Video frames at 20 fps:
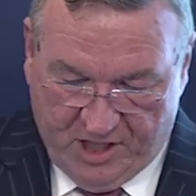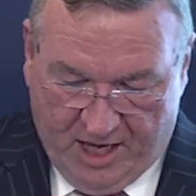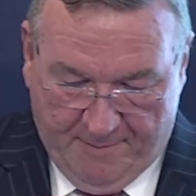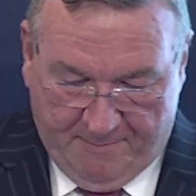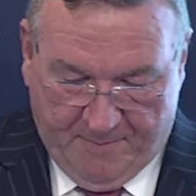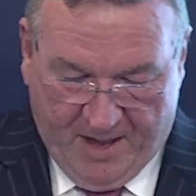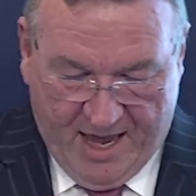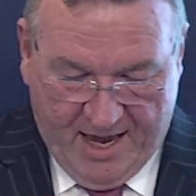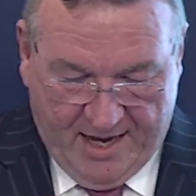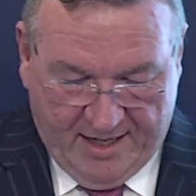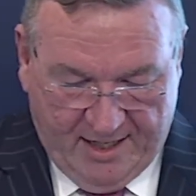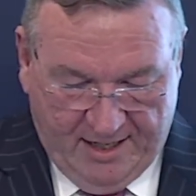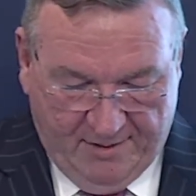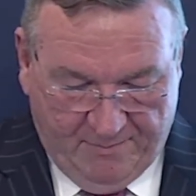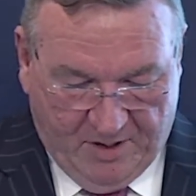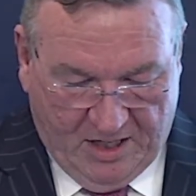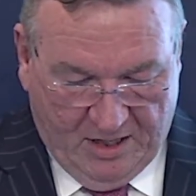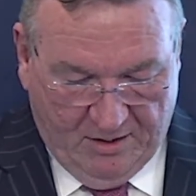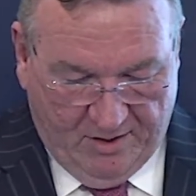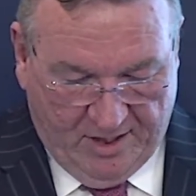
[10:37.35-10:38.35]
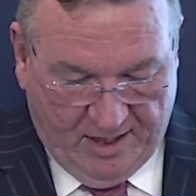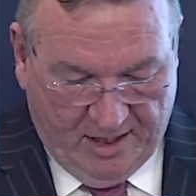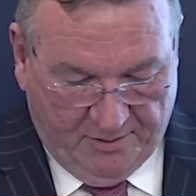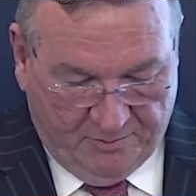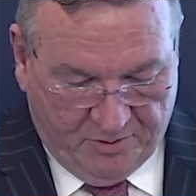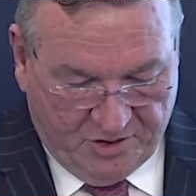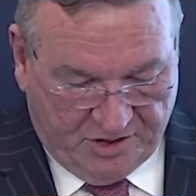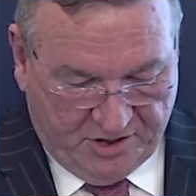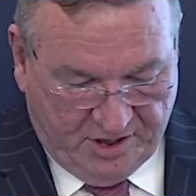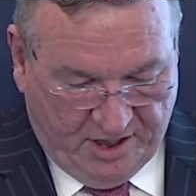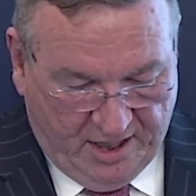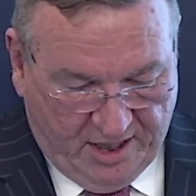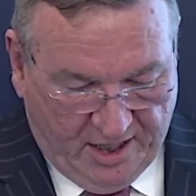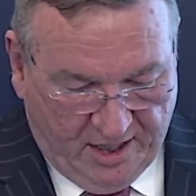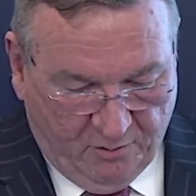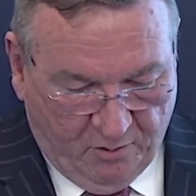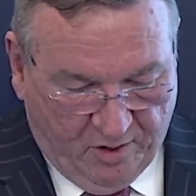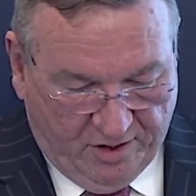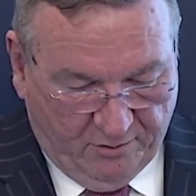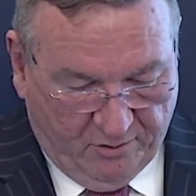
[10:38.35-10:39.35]
a party appearing in a proceeding,
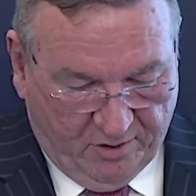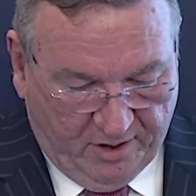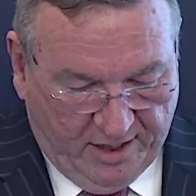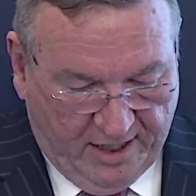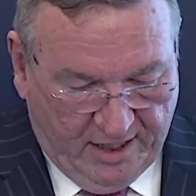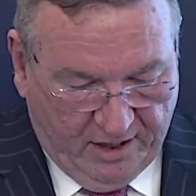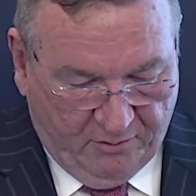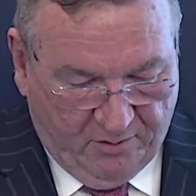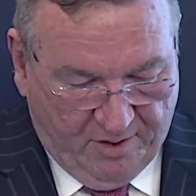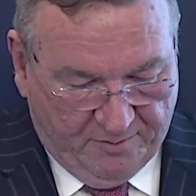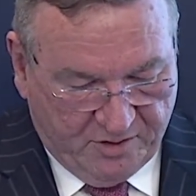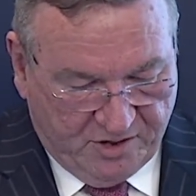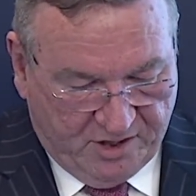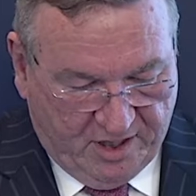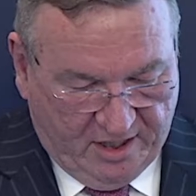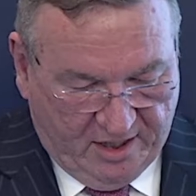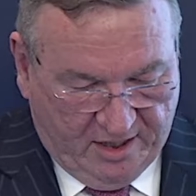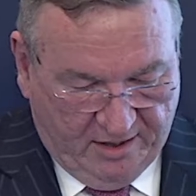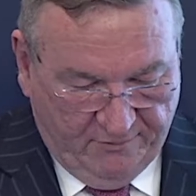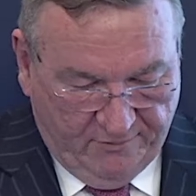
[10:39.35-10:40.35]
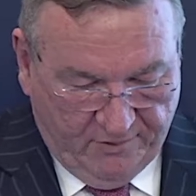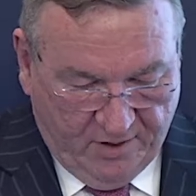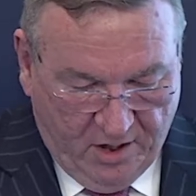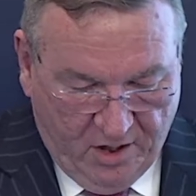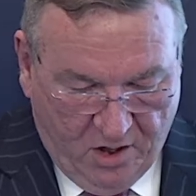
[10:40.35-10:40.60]
whether a legal representative